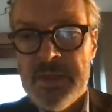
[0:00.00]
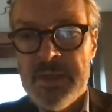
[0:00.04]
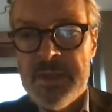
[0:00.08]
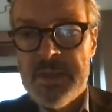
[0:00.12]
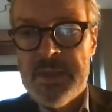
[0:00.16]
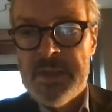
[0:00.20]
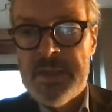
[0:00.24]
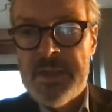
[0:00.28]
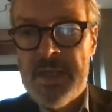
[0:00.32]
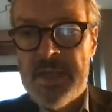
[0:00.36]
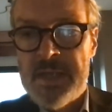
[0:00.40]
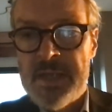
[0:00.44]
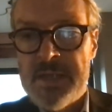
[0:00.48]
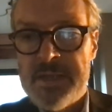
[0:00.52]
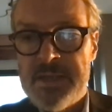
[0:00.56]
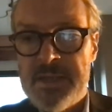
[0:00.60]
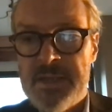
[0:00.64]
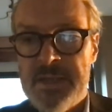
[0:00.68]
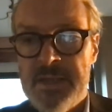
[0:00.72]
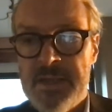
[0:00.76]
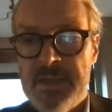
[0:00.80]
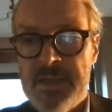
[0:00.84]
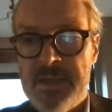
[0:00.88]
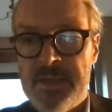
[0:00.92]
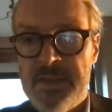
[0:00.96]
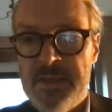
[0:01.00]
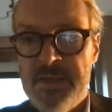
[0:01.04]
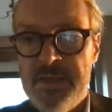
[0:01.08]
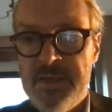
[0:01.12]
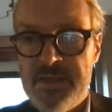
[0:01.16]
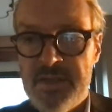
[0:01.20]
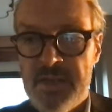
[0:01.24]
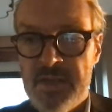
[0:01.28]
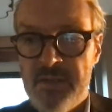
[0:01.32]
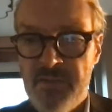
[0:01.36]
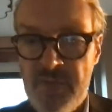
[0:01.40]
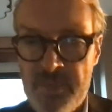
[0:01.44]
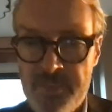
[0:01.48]
that the
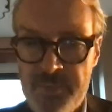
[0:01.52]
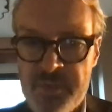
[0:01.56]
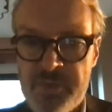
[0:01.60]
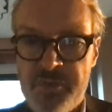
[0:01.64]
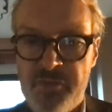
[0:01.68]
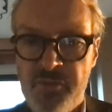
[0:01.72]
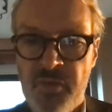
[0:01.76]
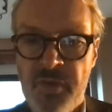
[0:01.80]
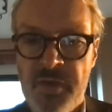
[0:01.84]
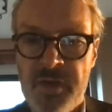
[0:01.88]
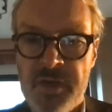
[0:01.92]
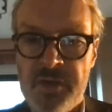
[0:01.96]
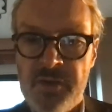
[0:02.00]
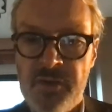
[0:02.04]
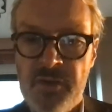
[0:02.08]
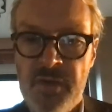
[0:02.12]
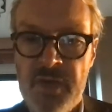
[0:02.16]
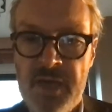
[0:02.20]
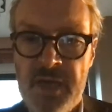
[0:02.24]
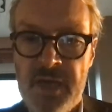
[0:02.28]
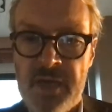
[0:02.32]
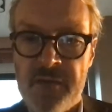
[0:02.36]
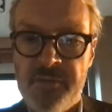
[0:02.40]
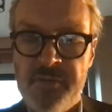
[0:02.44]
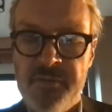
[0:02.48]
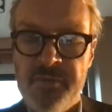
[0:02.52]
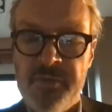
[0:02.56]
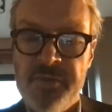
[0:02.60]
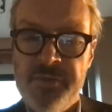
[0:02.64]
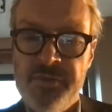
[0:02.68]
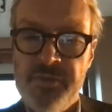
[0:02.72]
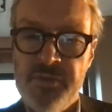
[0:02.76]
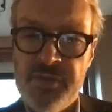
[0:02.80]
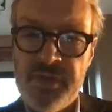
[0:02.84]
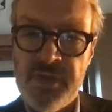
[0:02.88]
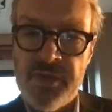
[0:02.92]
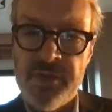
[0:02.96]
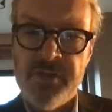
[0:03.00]
T-cell repertoire you have, if
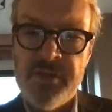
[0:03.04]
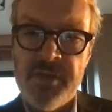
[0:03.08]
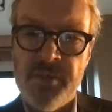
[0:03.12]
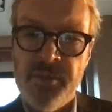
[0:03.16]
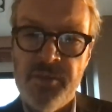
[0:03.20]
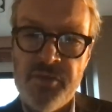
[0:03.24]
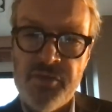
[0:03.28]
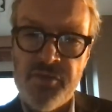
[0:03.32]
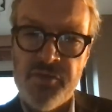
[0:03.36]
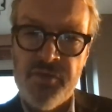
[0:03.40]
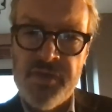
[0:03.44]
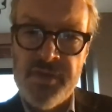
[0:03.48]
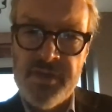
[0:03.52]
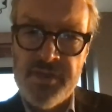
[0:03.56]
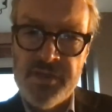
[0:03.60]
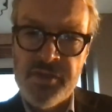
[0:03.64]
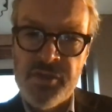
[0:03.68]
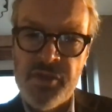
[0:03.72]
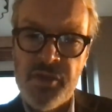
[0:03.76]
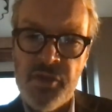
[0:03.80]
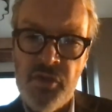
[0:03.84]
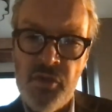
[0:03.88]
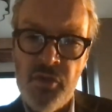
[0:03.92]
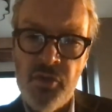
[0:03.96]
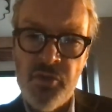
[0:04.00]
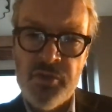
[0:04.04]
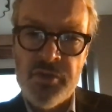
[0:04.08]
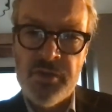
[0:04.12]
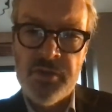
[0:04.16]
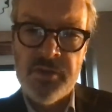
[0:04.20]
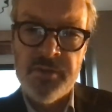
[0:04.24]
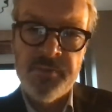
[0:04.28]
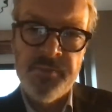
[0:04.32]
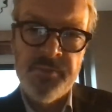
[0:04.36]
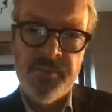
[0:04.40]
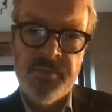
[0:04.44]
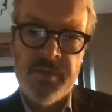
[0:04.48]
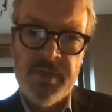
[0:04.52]
you can demonstrate it's clonal
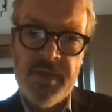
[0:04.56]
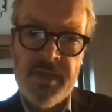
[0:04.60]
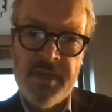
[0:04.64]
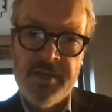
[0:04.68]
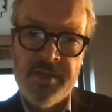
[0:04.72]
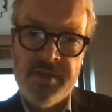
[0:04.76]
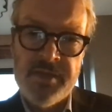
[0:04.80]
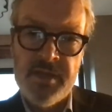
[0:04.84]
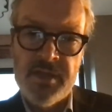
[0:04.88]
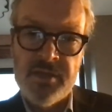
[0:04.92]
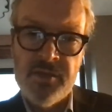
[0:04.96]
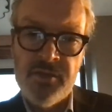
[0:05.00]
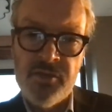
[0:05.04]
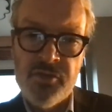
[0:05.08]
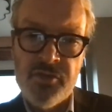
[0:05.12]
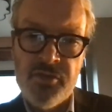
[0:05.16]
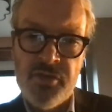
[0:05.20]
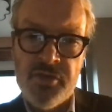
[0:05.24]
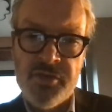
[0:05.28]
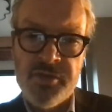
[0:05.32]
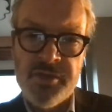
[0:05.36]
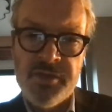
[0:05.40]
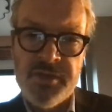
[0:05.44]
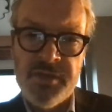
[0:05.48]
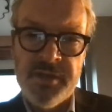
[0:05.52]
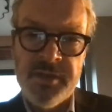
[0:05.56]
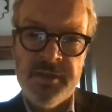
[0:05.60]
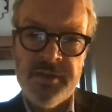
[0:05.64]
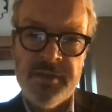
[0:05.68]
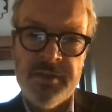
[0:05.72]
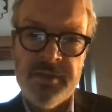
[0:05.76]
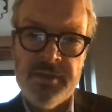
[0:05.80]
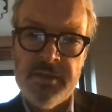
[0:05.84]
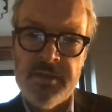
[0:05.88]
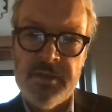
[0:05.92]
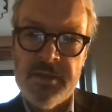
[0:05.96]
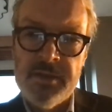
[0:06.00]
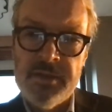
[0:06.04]
and cytotoxic,
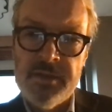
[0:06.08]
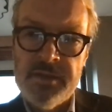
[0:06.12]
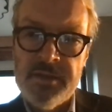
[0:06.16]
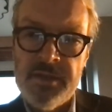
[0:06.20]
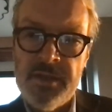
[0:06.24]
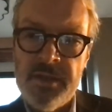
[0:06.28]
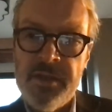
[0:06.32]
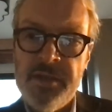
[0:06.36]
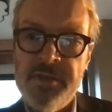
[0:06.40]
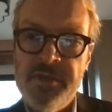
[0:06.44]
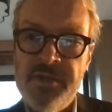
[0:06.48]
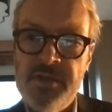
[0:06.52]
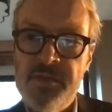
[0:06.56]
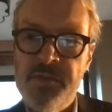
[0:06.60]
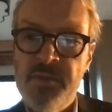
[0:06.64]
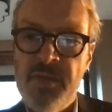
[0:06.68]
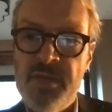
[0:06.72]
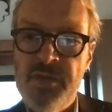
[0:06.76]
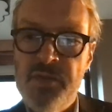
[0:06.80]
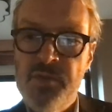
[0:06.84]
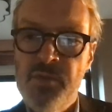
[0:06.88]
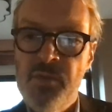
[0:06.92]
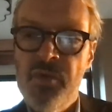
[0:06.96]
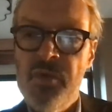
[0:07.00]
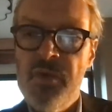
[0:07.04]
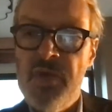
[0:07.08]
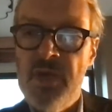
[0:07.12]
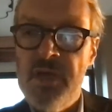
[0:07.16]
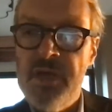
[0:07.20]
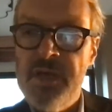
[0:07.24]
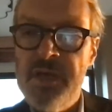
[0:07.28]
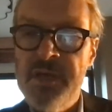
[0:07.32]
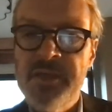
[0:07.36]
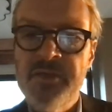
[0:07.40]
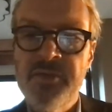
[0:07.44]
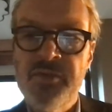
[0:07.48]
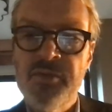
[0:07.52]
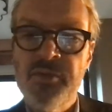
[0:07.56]
then this is much more
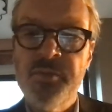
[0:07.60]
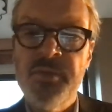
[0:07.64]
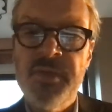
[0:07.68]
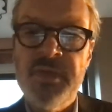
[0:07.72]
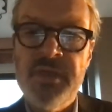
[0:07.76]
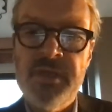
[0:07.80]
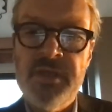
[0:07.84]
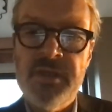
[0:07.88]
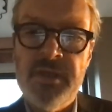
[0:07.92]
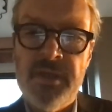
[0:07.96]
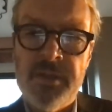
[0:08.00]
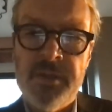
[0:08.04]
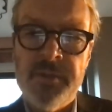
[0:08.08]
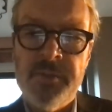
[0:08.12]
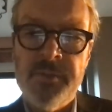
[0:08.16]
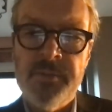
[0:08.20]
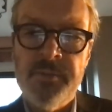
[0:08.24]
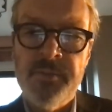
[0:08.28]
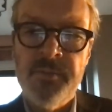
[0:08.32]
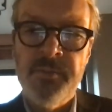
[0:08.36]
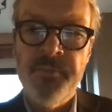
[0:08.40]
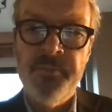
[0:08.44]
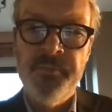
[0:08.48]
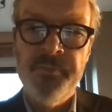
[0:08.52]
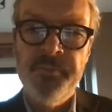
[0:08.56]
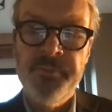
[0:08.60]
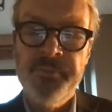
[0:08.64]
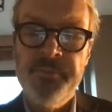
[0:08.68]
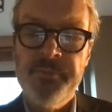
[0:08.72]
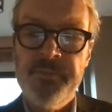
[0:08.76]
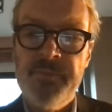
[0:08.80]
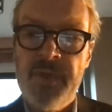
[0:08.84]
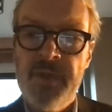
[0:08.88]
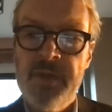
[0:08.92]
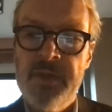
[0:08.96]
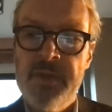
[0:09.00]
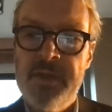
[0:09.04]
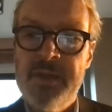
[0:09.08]
likely to be
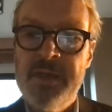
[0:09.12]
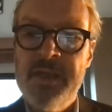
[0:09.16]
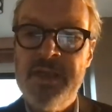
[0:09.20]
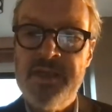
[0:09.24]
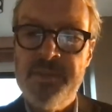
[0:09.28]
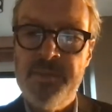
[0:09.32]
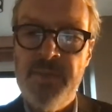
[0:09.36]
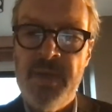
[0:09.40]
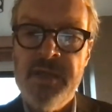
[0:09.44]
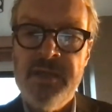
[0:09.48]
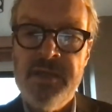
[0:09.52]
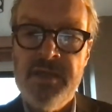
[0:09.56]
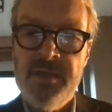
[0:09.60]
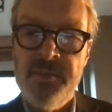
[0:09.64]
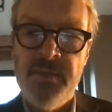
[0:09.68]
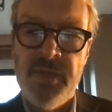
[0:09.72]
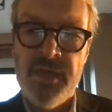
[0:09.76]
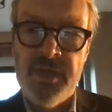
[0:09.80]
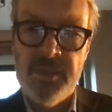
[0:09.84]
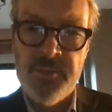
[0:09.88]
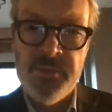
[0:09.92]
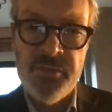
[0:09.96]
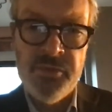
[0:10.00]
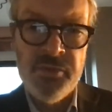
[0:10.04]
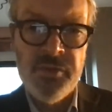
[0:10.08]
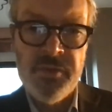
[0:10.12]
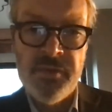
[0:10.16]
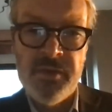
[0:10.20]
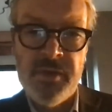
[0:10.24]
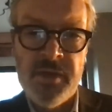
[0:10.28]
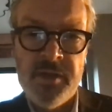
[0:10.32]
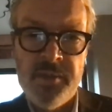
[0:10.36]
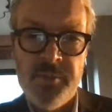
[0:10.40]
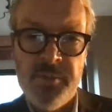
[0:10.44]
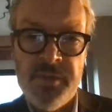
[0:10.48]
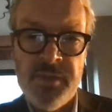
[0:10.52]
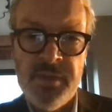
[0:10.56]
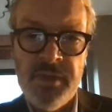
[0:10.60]
expanded by immune
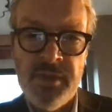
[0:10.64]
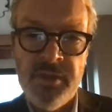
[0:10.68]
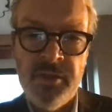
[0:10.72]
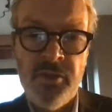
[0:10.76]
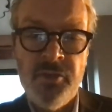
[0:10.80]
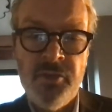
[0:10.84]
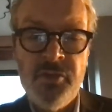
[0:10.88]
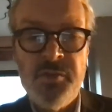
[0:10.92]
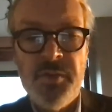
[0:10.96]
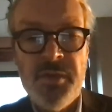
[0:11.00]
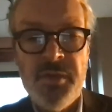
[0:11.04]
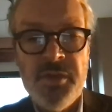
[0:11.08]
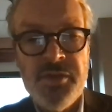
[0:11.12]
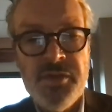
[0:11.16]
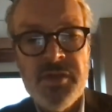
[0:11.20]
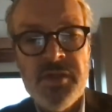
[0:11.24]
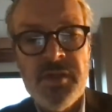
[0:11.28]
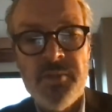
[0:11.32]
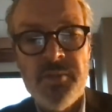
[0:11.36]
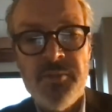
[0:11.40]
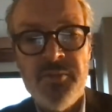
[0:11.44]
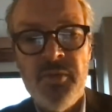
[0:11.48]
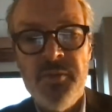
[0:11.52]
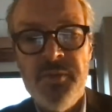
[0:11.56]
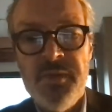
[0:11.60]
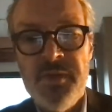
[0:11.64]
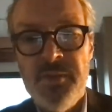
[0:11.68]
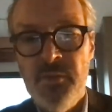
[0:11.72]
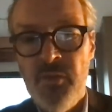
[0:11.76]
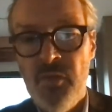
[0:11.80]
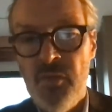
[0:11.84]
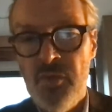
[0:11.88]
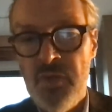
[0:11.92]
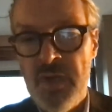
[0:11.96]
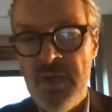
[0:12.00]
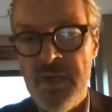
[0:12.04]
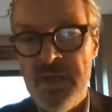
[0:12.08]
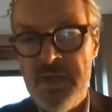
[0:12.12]
therapy, and those patients are probably
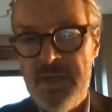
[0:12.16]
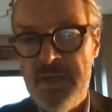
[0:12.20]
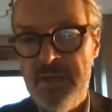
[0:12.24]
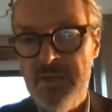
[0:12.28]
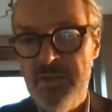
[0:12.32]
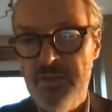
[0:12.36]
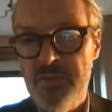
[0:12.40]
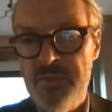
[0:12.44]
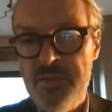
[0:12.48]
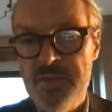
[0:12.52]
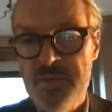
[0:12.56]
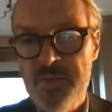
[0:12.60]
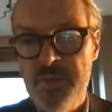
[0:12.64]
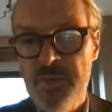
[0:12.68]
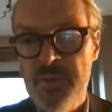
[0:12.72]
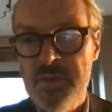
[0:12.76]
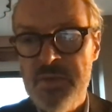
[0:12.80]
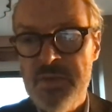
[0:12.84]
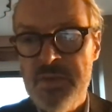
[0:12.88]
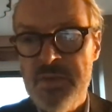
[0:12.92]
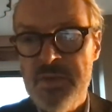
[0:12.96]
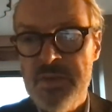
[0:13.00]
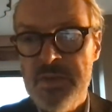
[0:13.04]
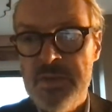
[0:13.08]
more likely to respond.